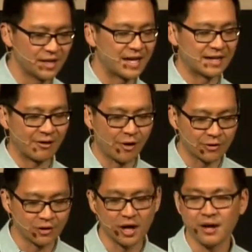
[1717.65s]
in our
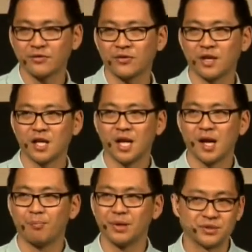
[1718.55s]
own lives.
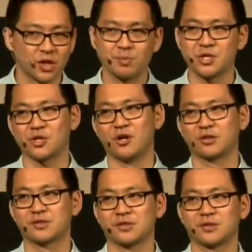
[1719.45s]
But don't be
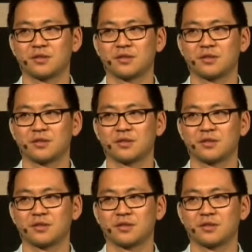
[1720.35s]
shocked.